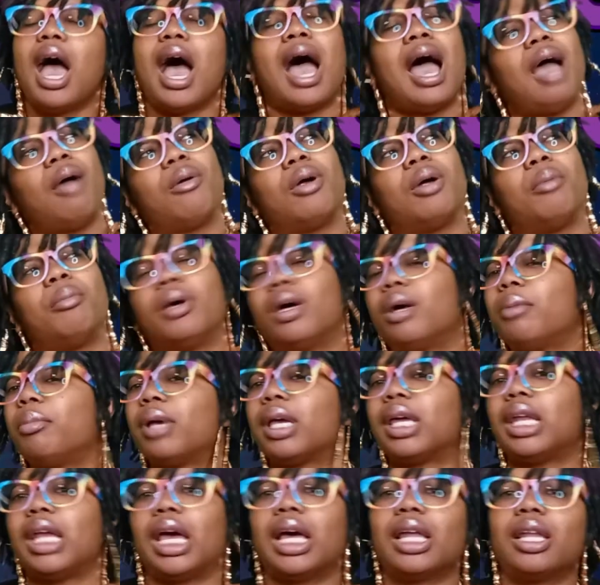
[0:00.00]
I remember
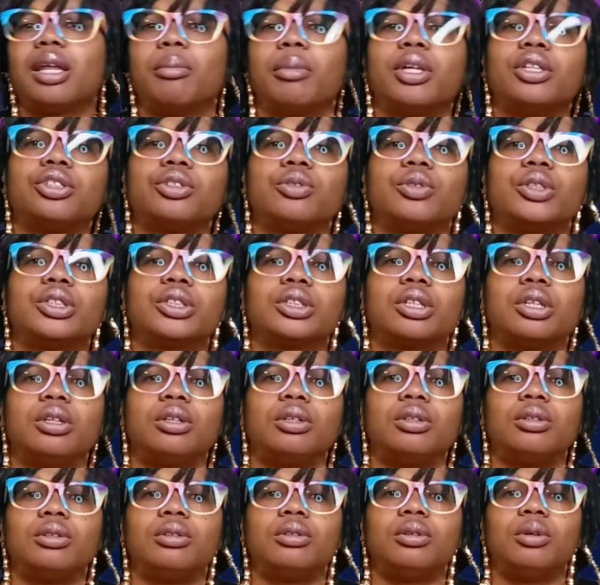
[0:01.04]
in elementary
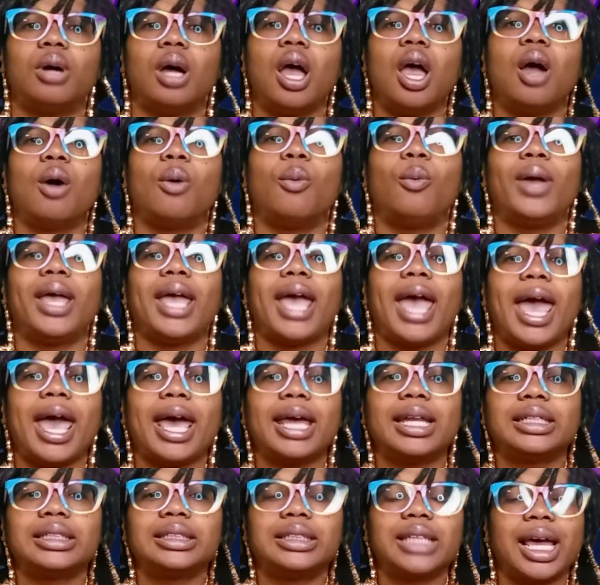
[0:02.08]
school, we
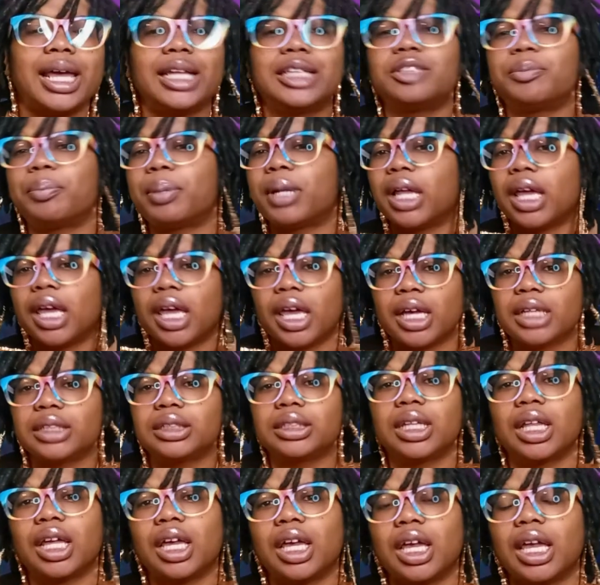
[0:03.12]
had to say this pledge
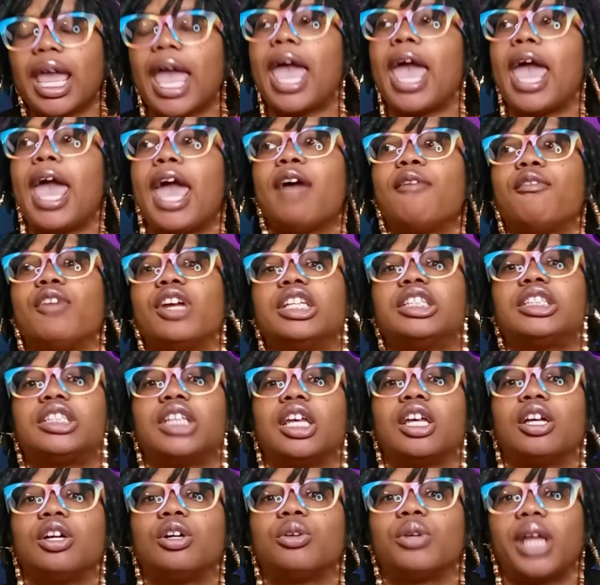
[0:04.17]
thing every
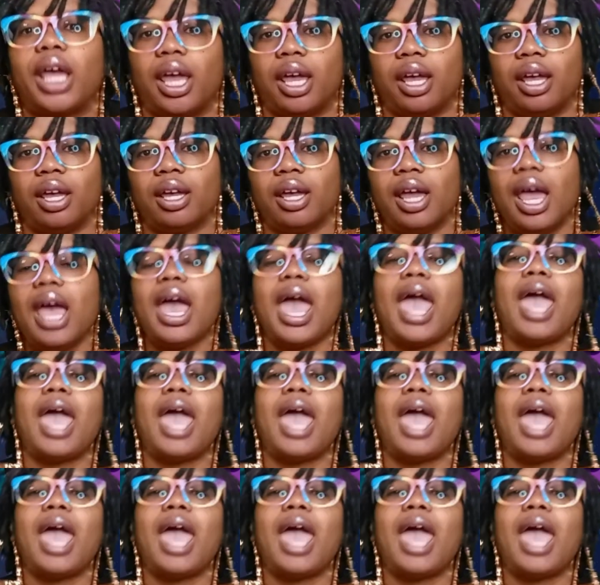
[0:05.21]
single day.